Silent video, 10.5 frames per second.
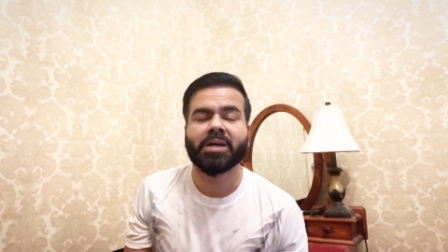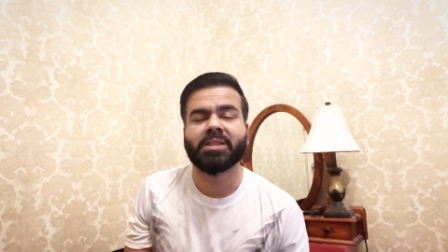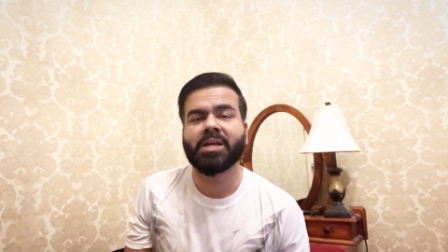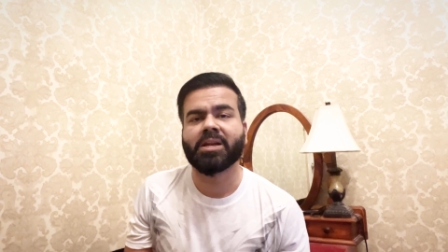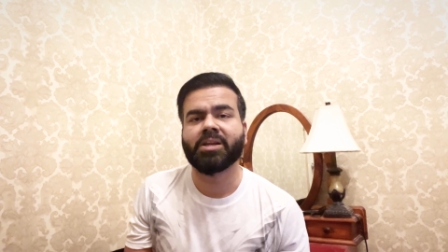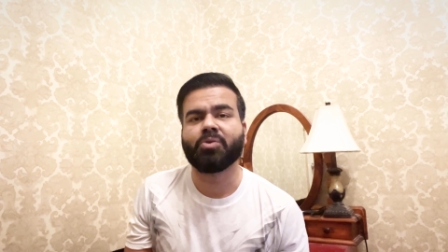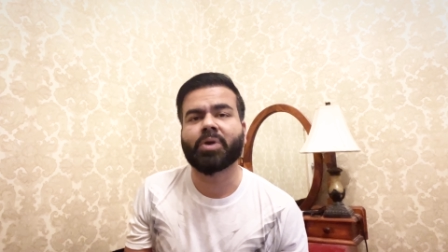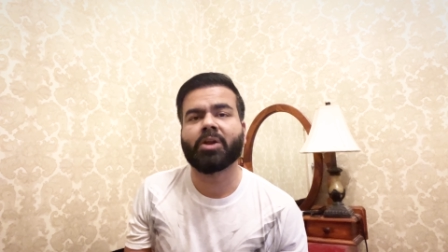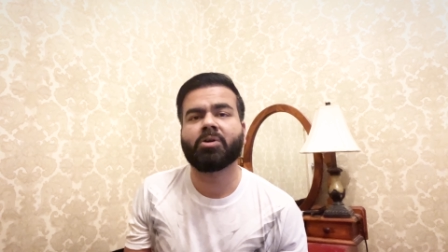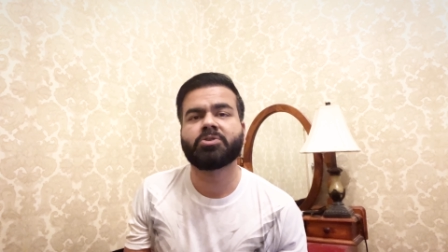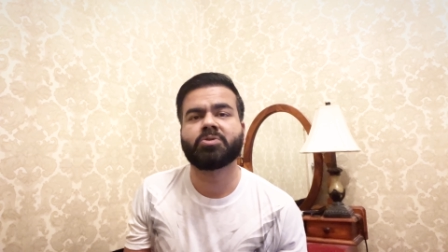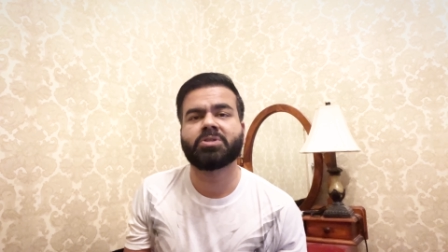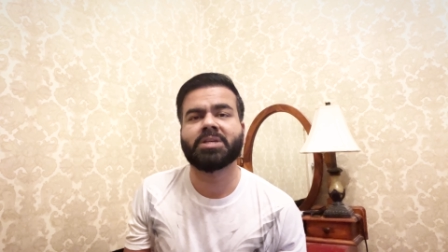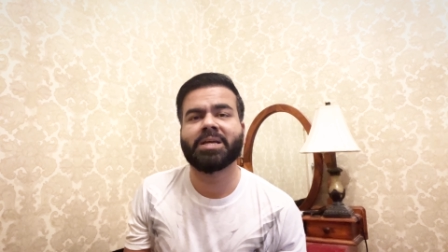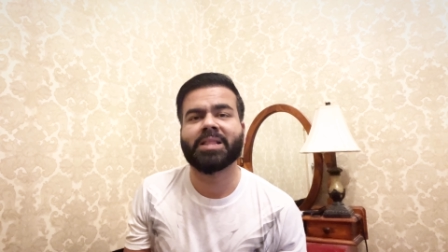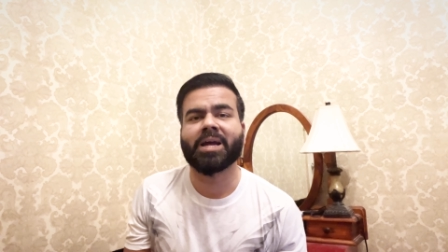then you can also
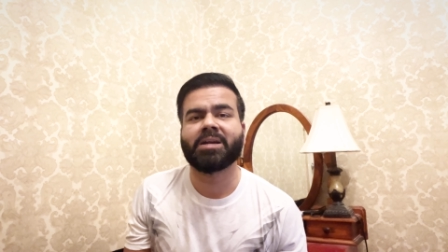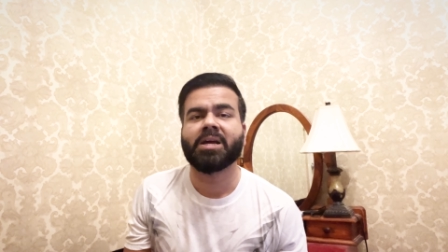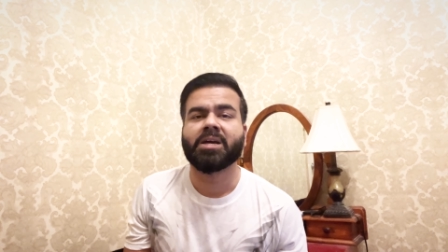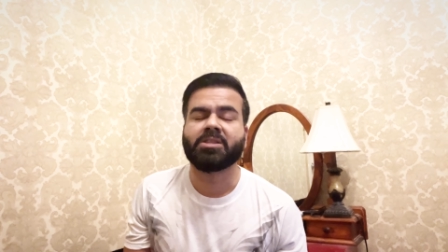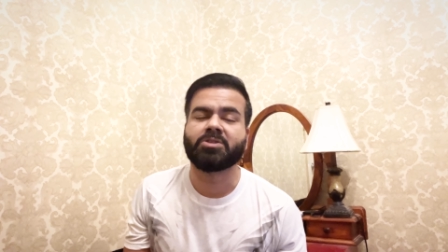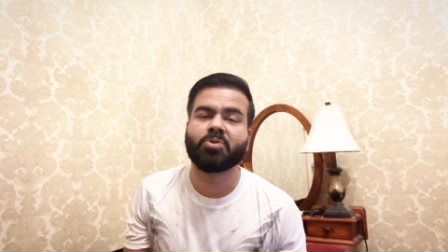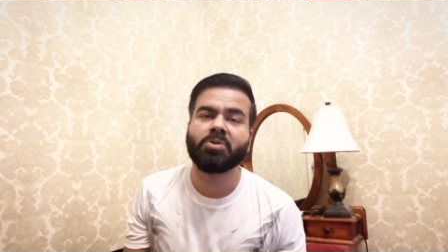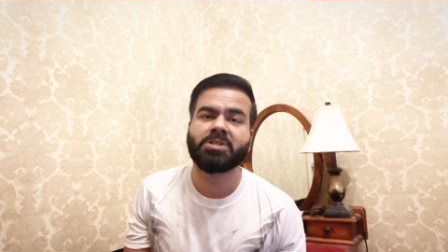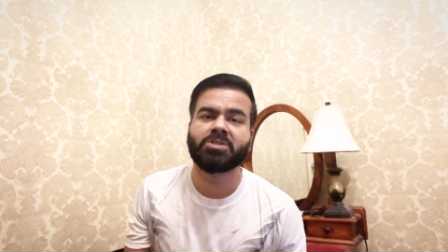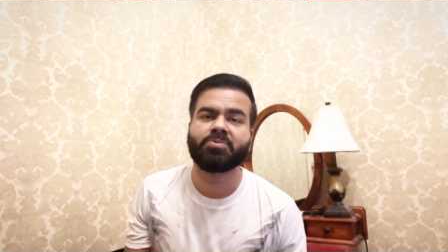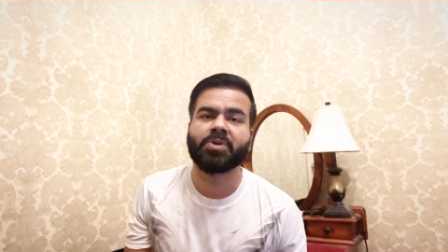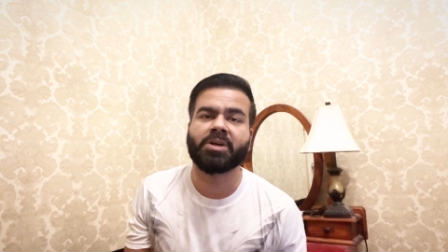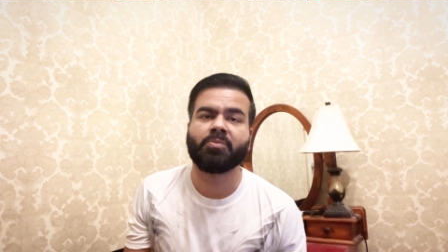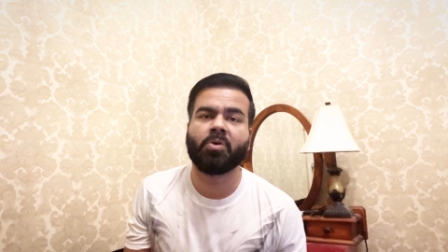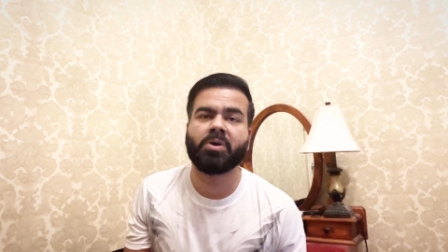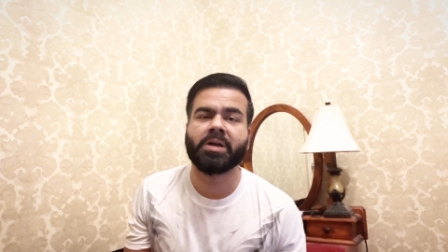say that the soldiers were
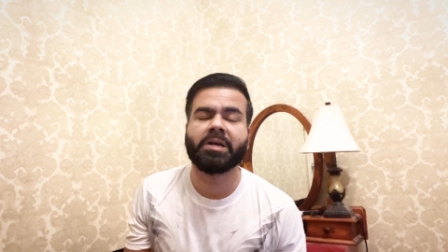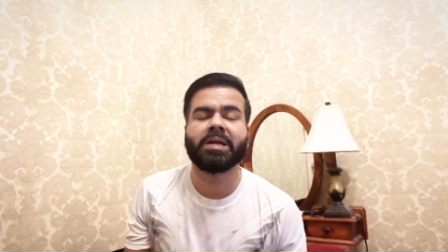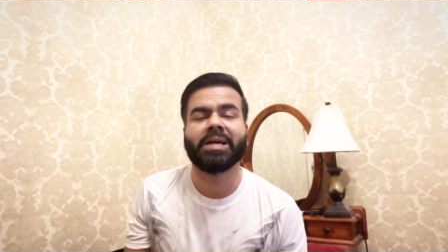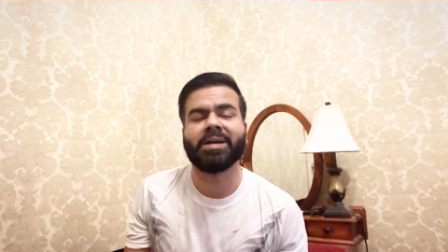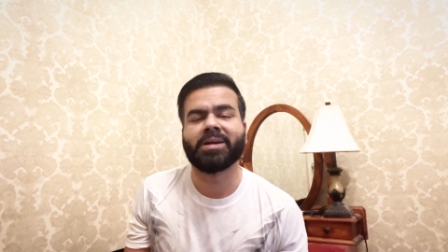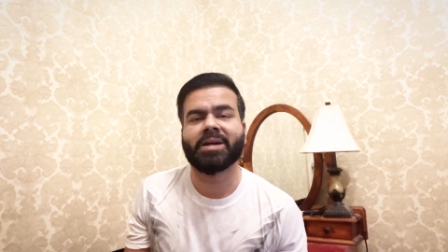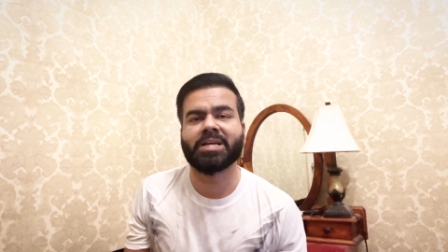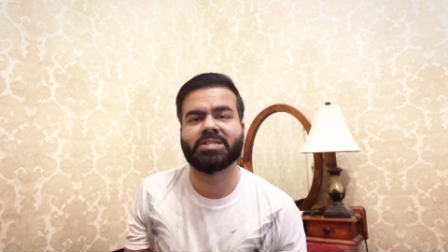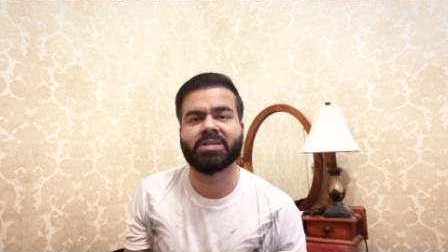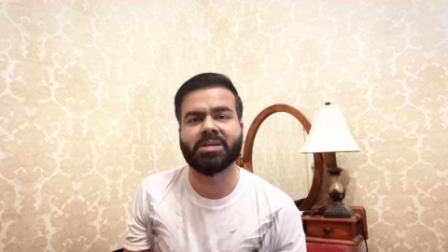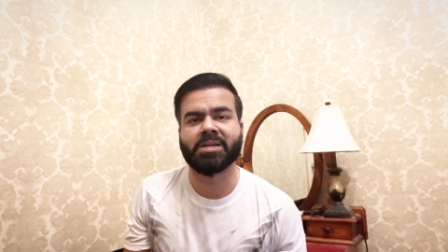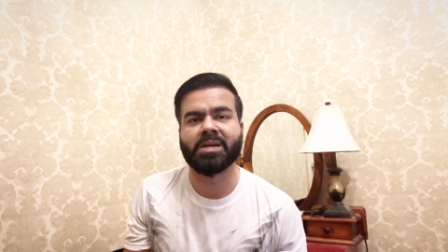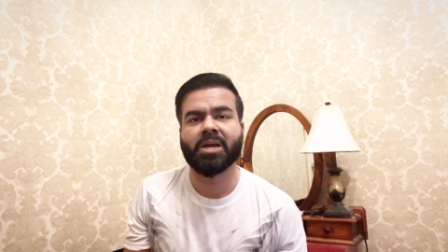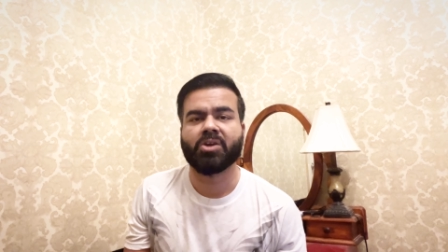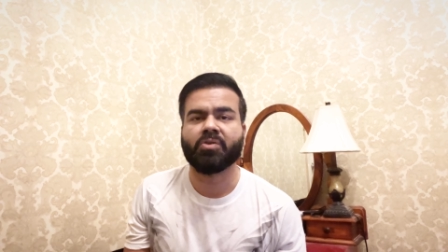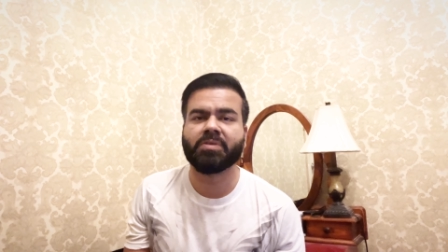rewarded internationally.
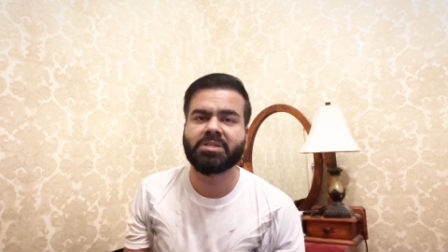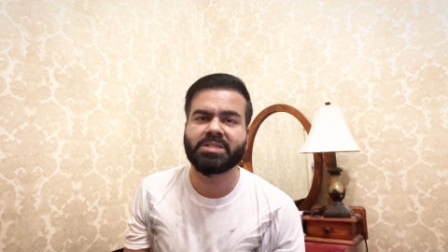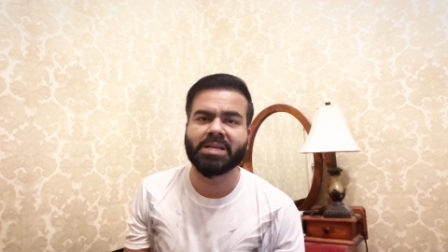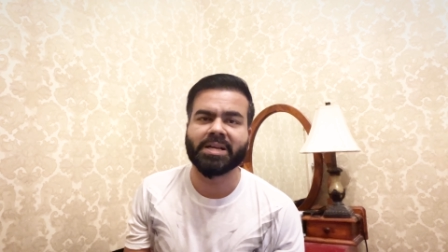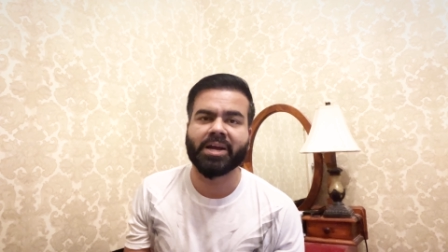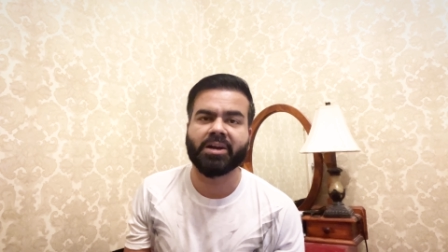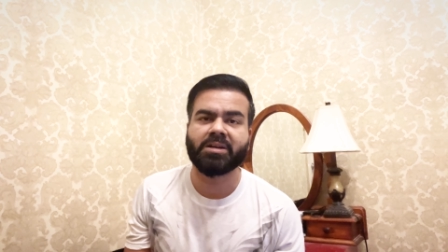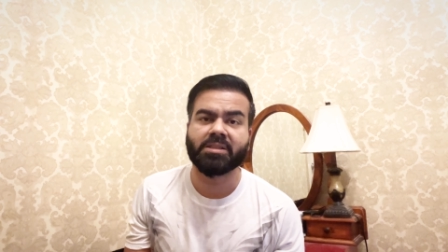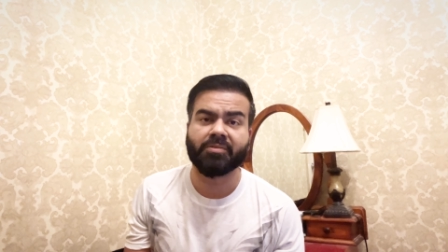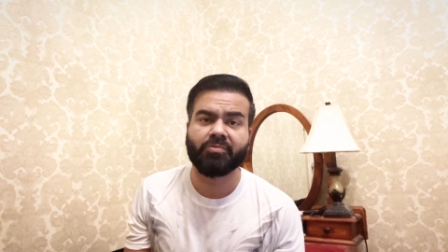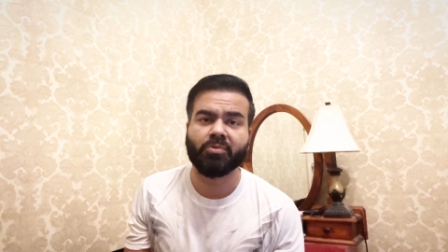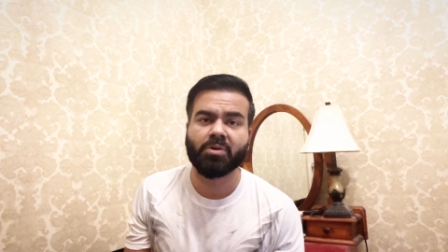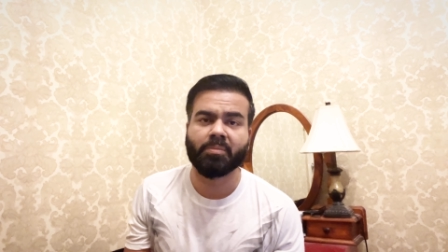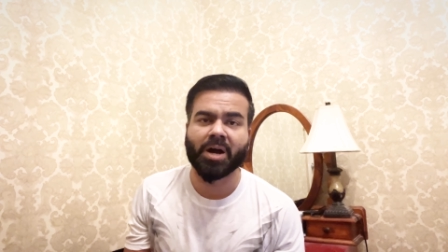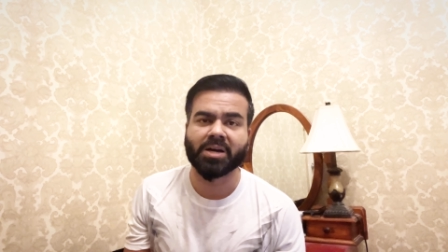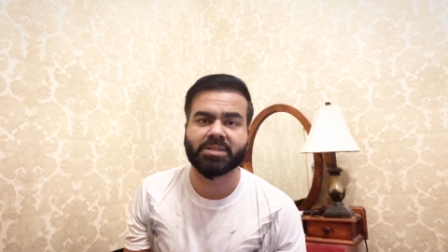You will still get the full
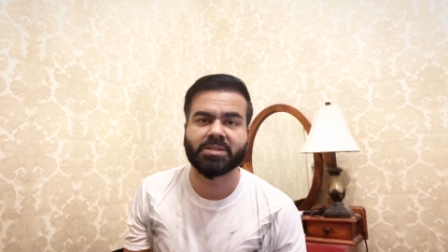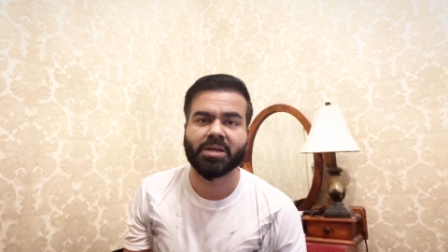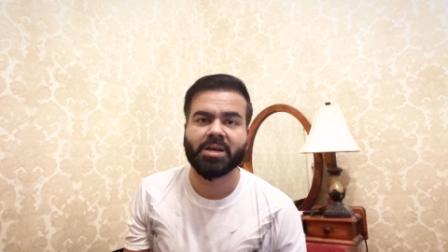marks.